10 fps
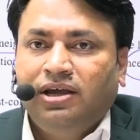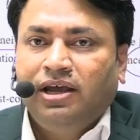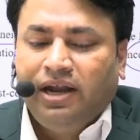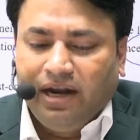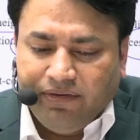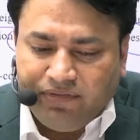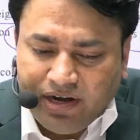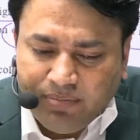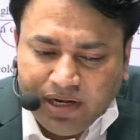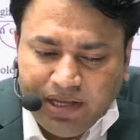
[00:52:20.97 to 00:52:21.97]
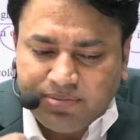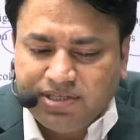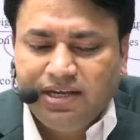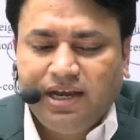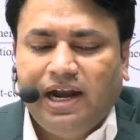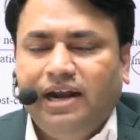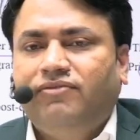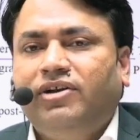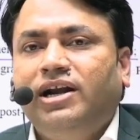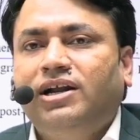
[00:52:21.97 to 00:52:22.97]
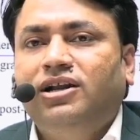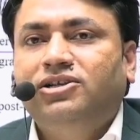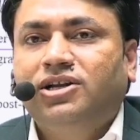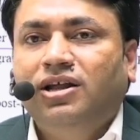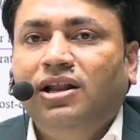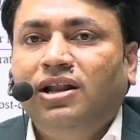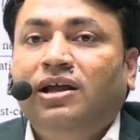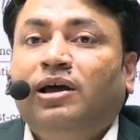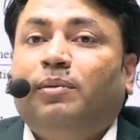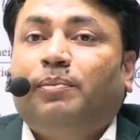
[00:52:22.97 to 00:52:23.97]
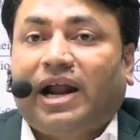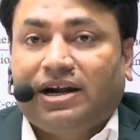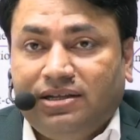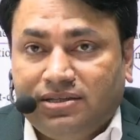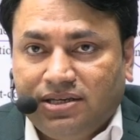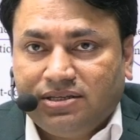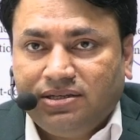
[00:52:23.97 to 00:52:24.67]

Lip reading: different beliefs, and different cultural practices.